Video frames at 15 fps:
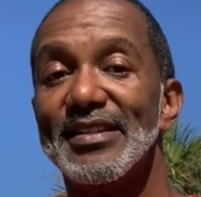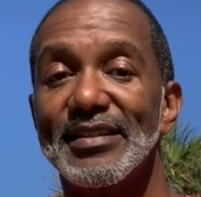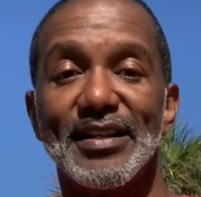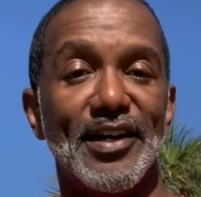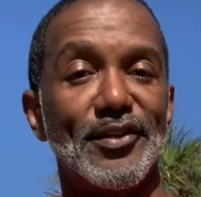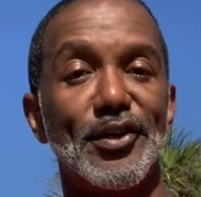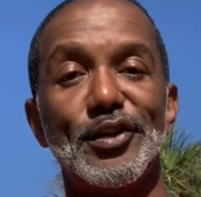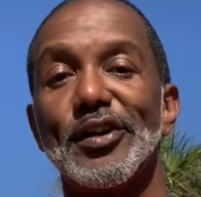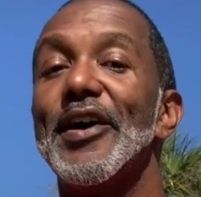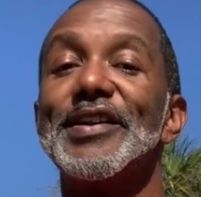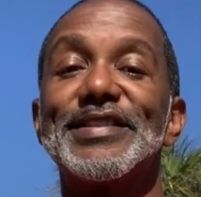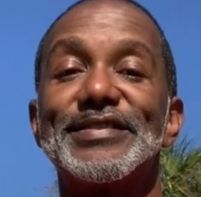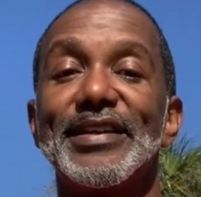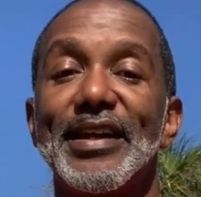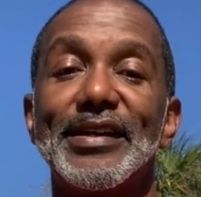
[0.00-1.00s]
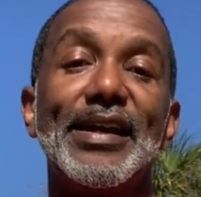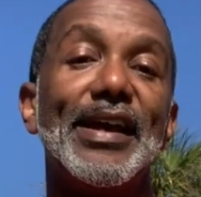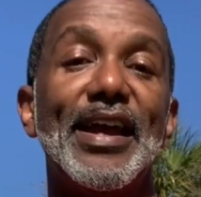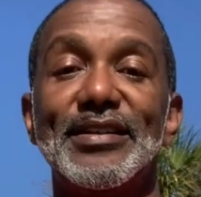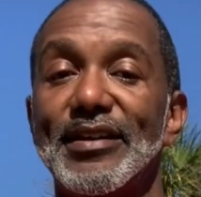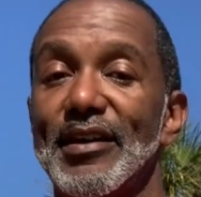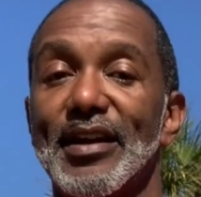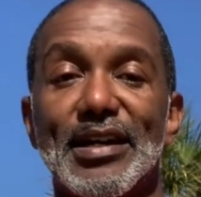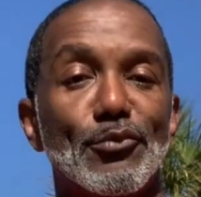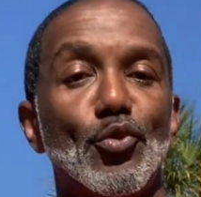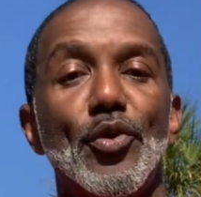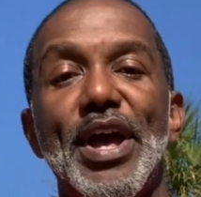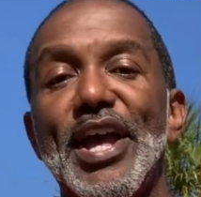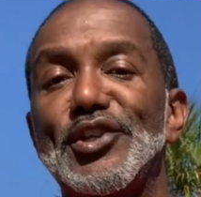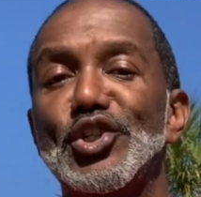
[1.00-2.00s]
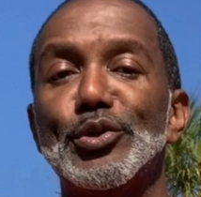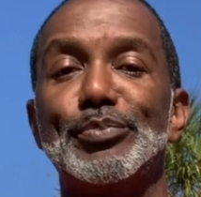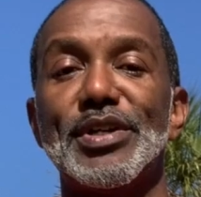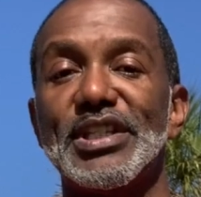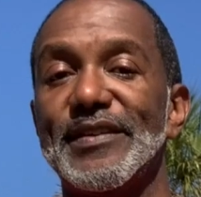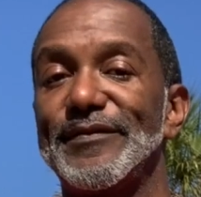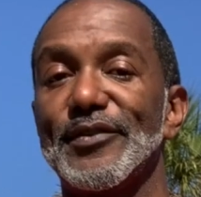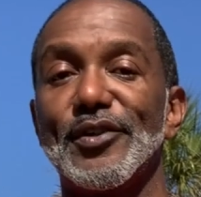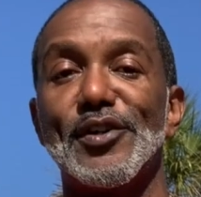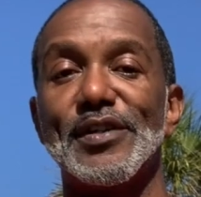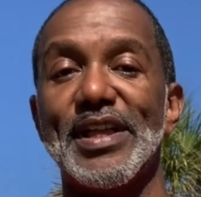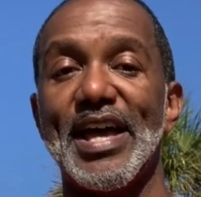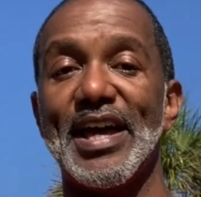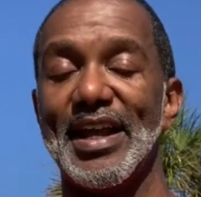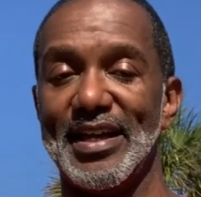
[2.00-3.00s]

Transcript: Now, I know you're already saying, hey, Derek, I'm way too busy for all that.